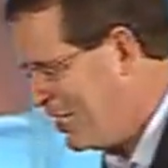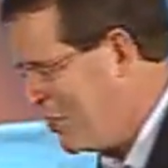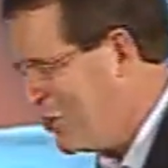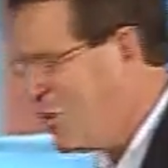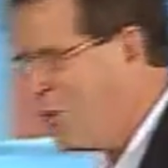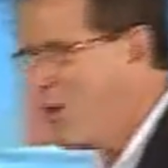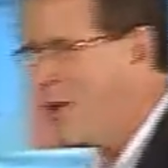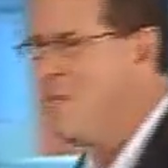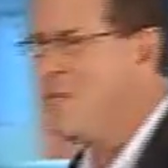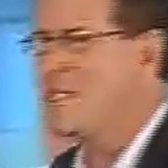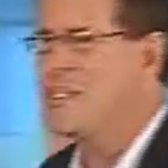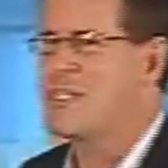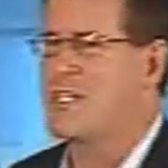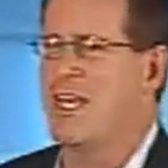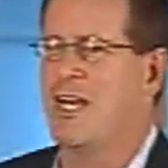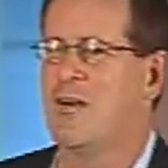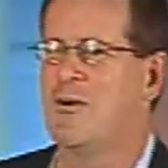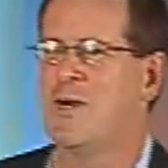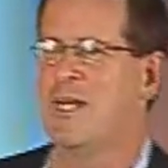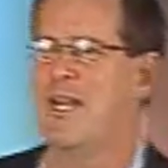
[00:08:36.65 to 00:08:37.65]
the enormous
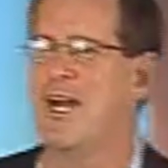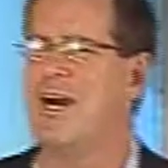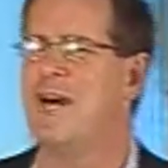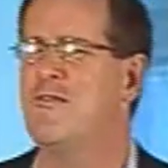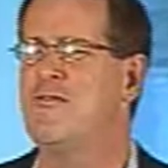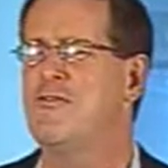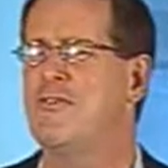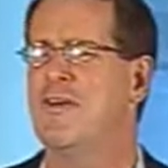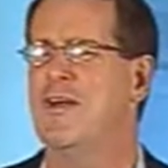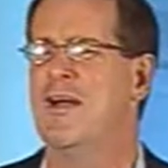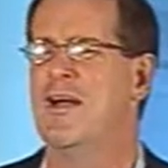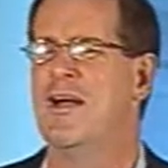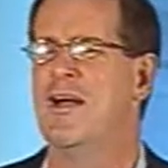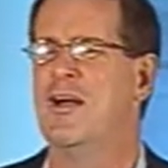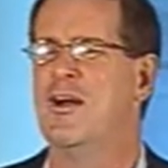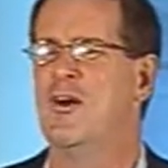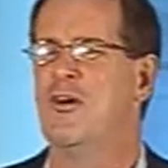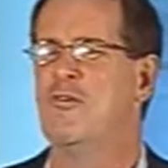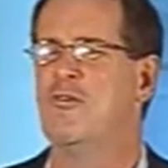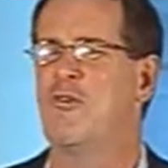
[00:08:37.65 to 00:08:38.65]
salary of
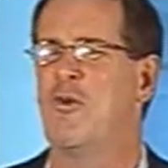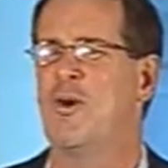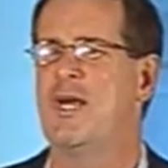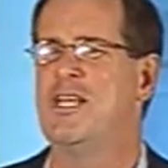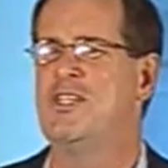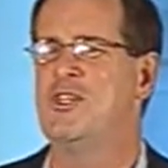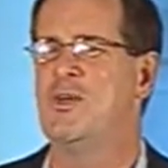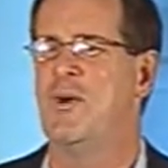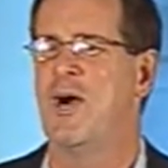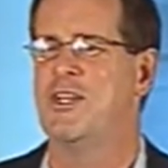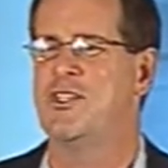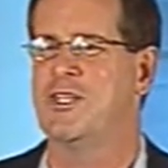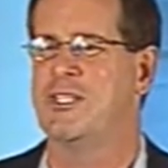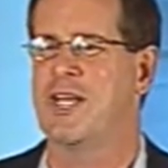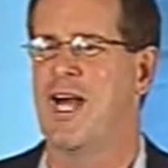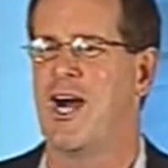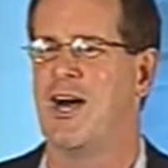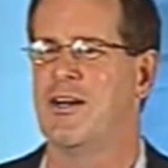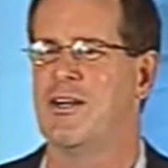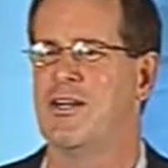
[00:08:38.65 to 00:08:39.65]

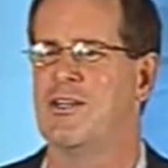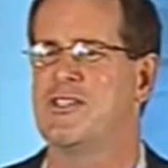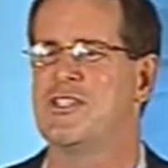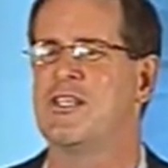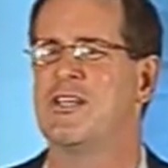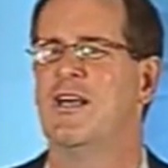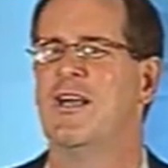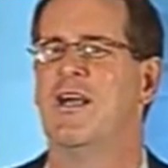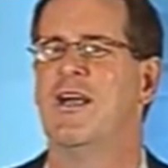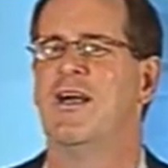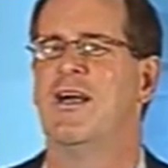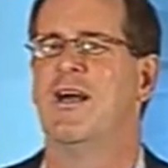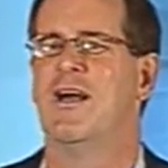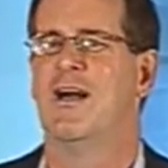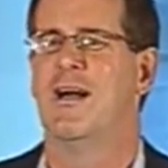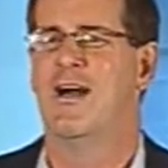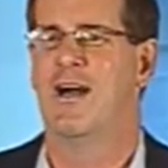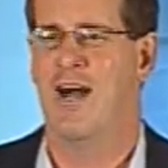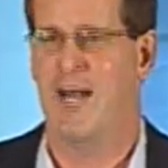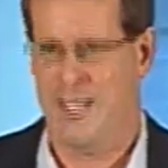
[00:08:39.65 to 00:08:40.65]
$4,200
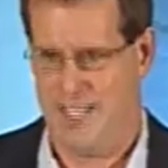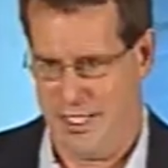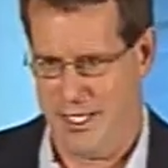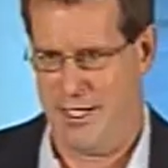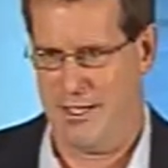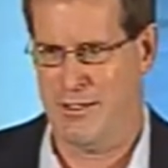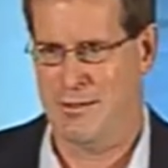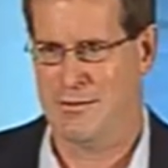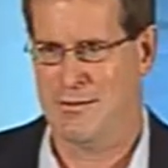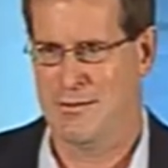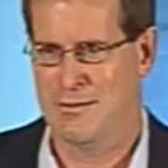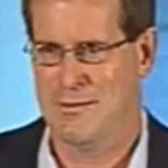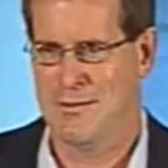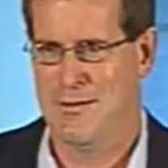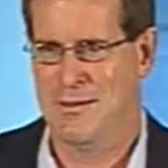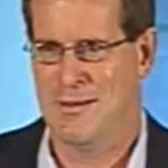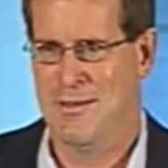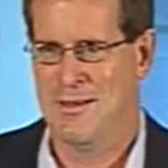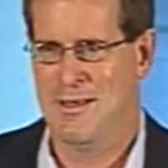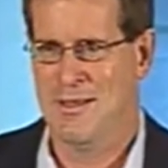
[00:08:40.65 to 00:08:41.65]
a year.
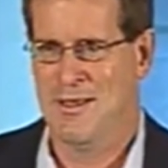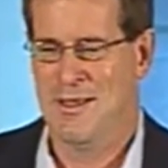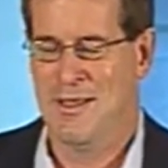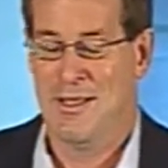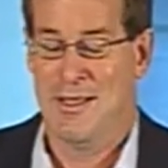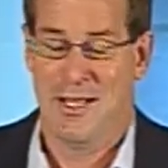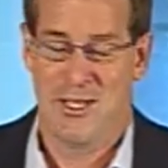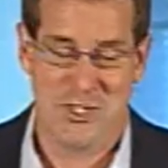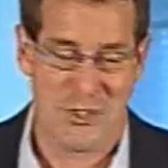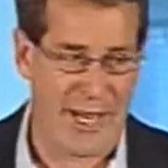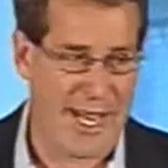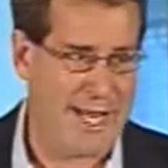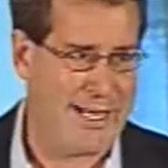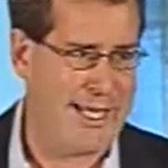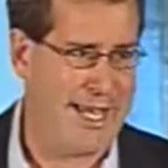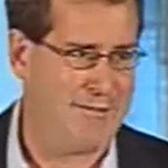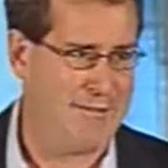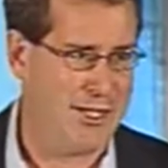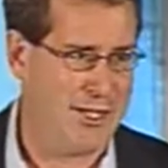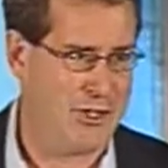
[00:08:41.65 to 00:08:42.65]
And so I had
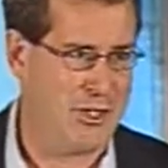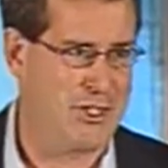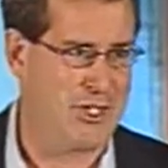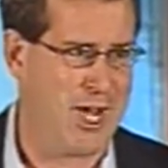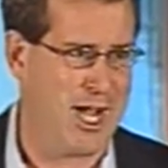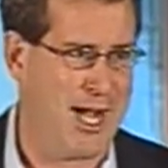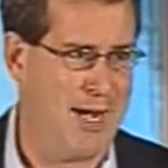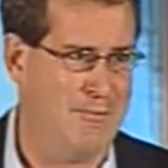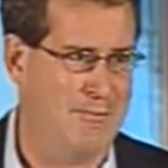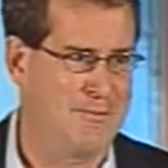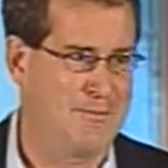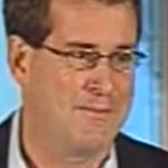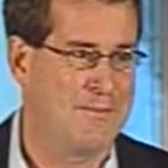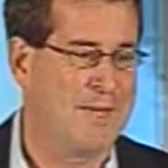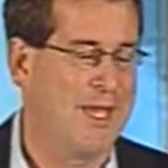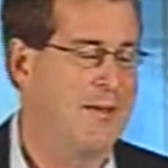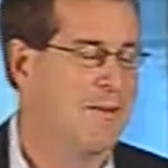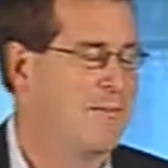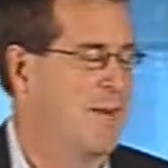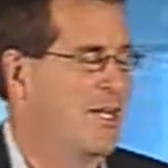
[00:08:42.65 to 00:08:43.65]
to have another job.
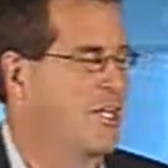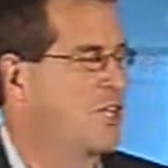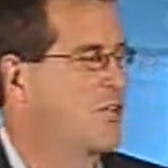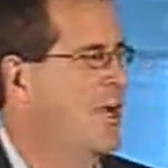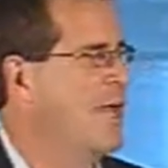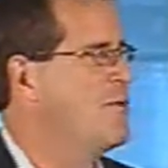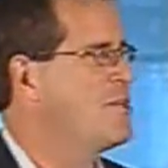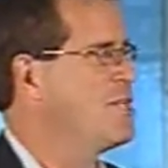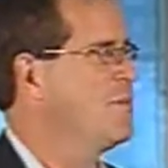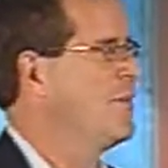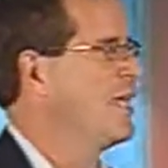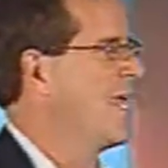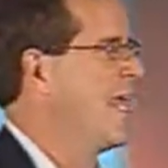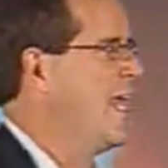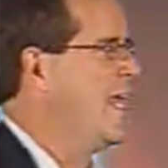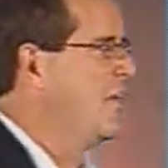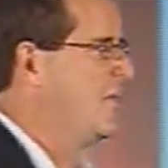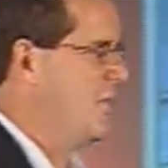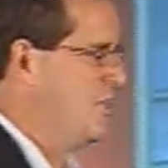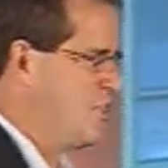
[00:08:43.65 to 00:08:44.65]
My degree was in
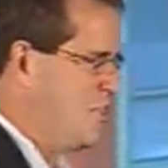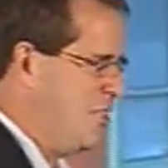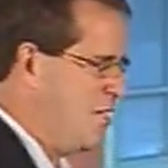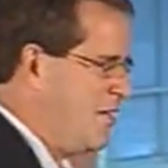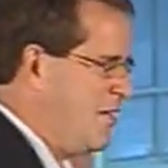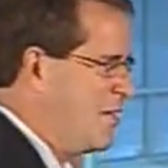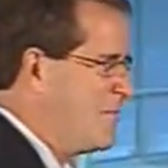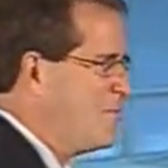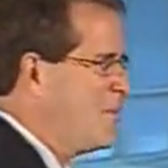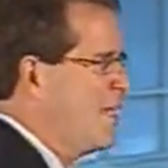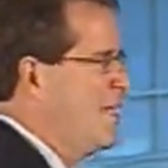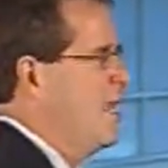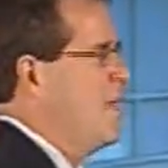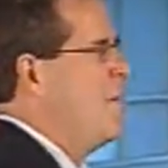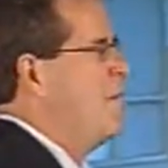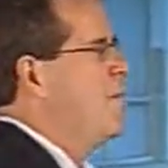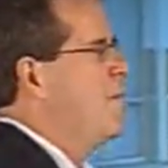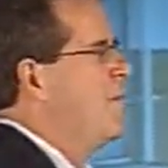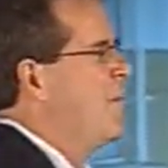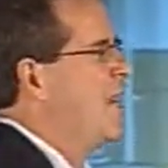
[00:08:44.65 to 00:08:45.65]
mechanical engineering,
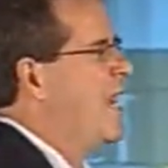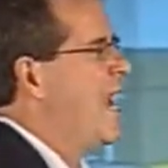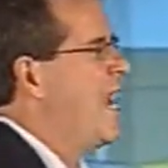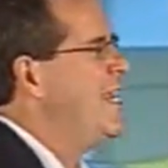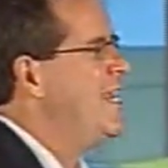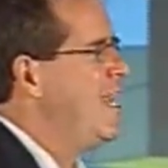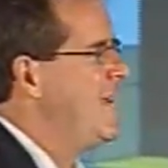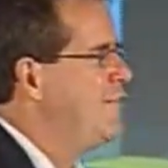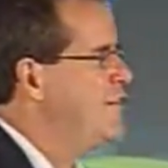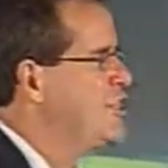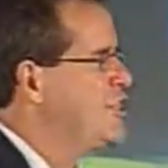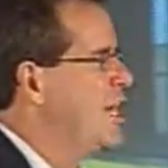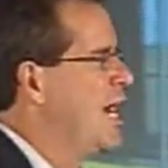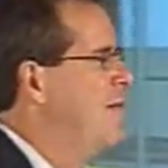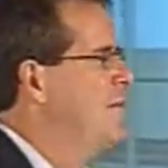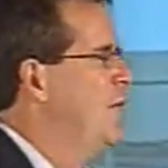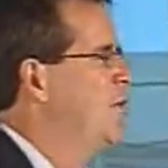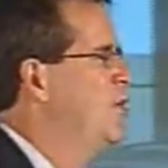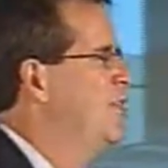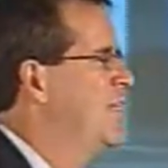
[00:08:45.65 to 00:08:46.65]
but I had to have a
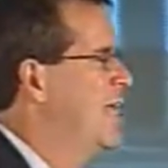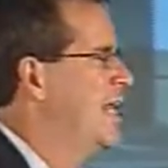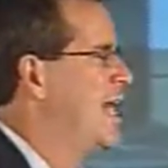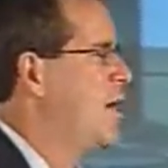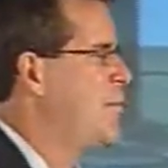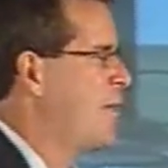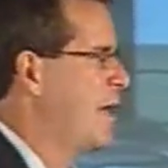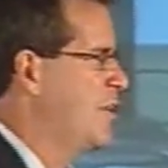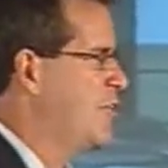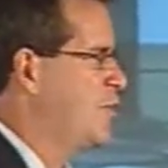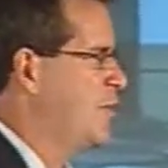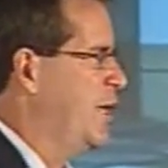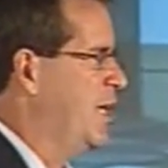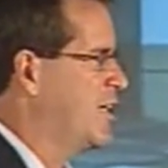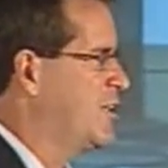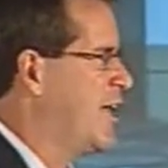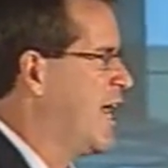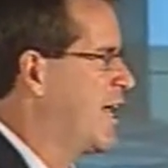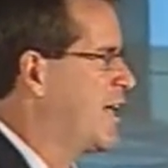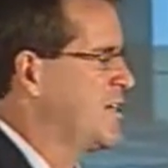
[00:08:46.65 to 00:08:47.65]
job that would let out by 3
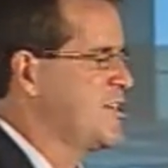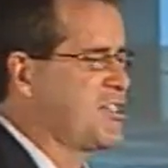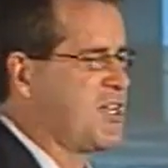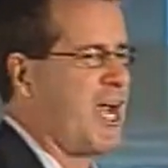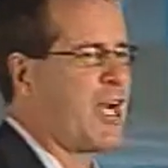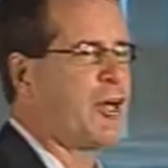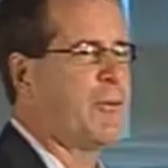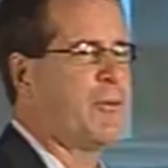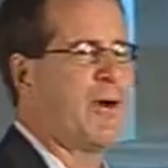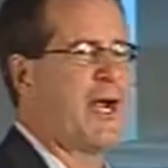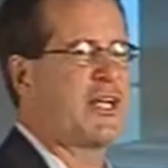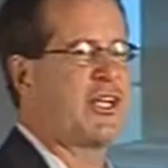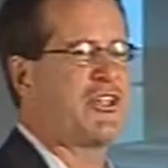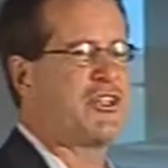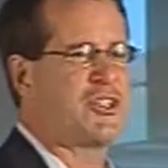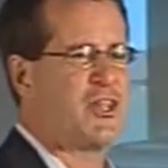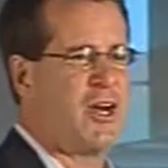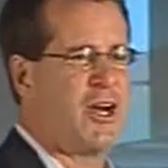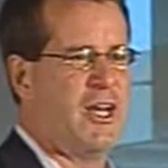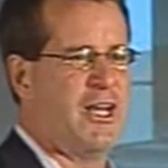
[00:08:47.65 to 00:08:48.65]
o'clock because soccer practice
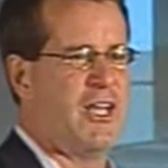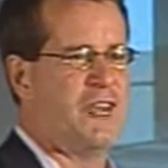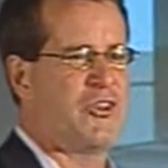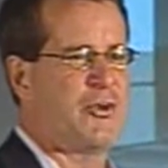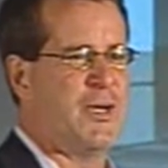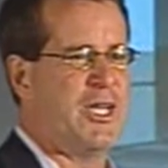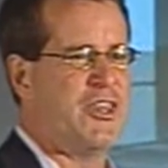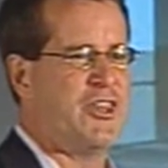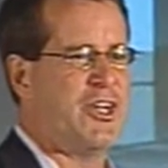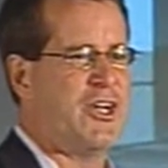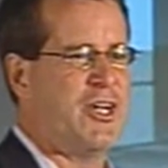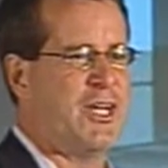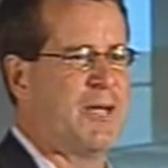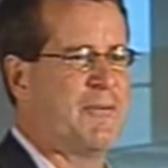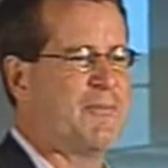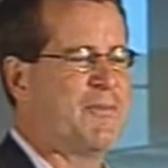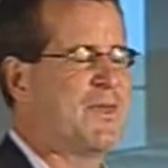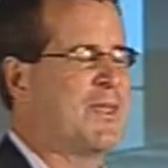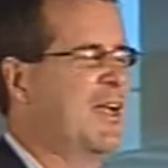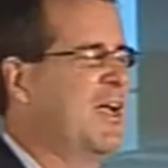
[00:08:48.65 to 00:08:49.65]
started at 3:30.
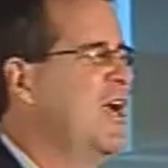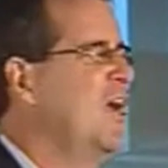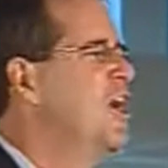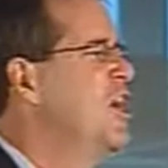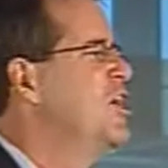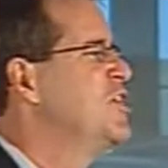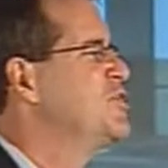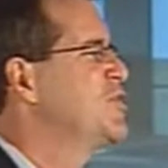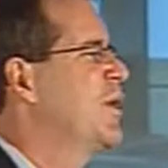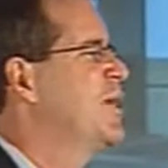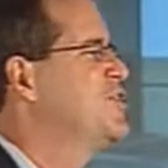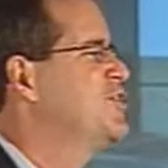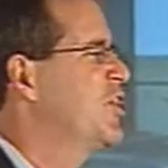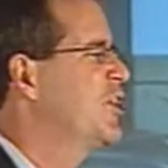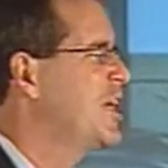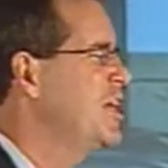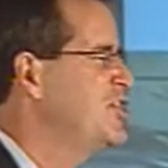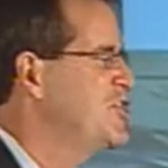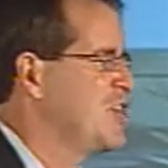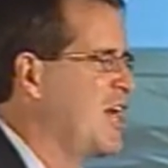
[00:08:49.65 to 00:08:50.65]
So I
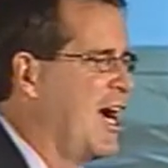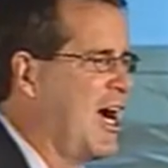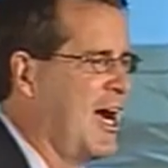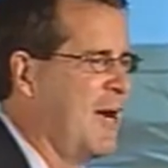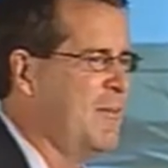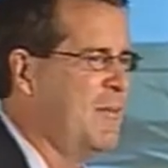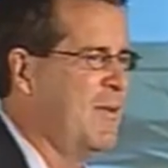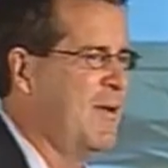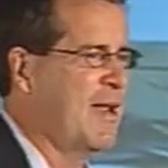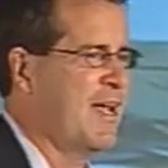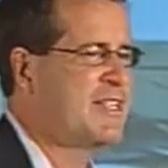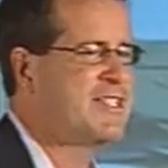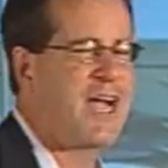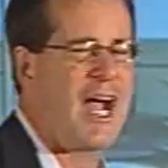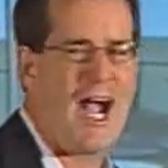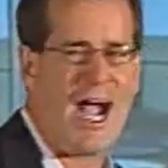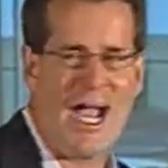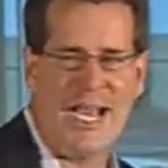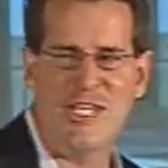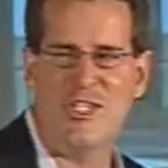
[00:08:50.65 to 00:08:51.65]
took a job as a
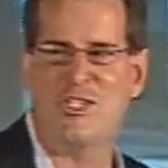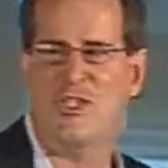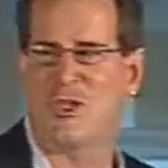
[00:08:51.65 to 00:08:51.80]
high